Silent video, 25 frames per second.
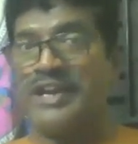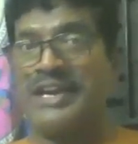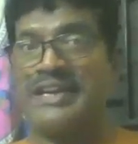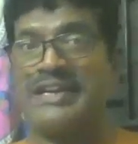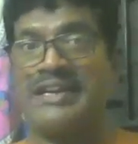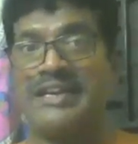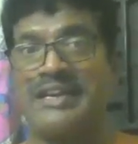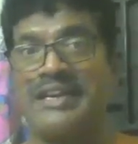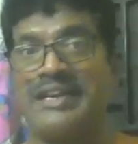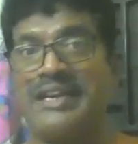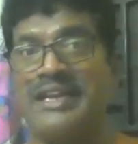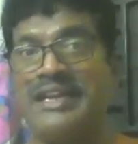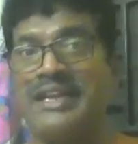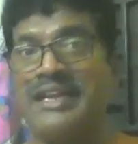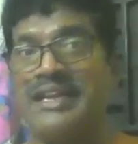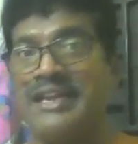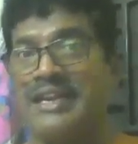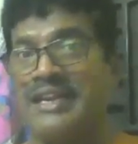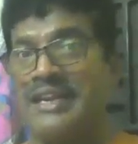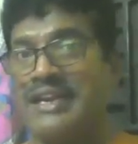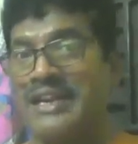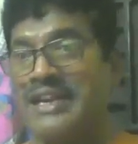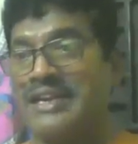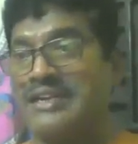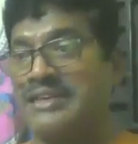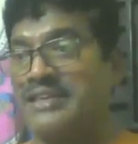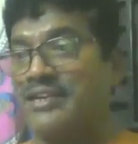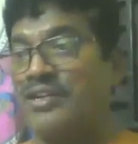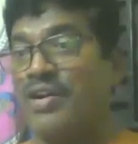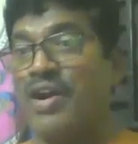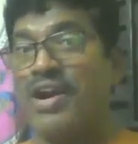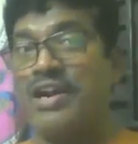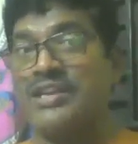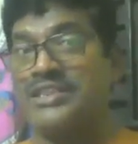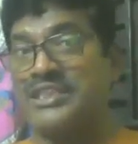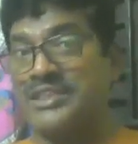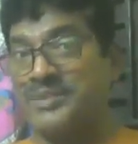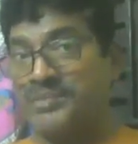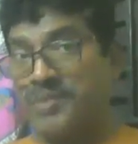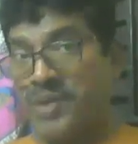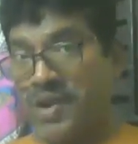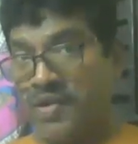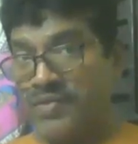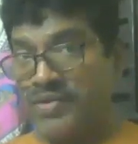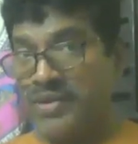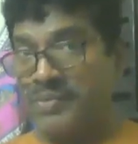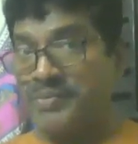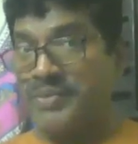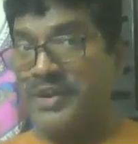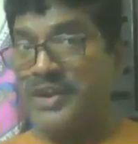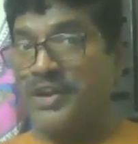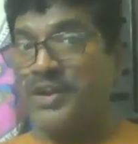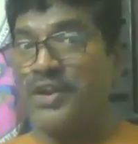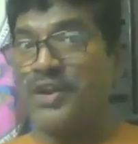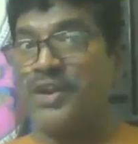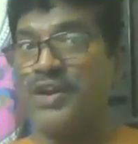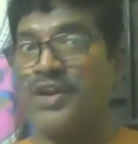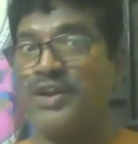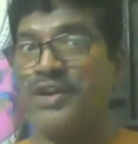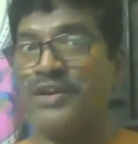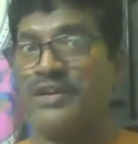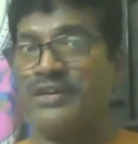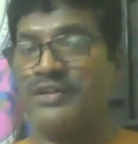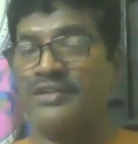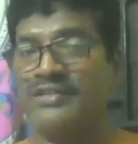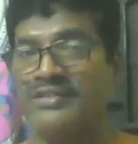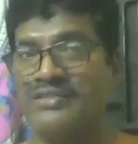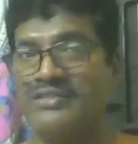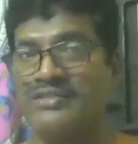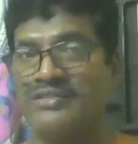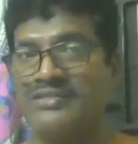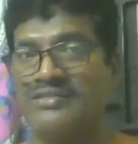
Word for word: Let, let God's power be known.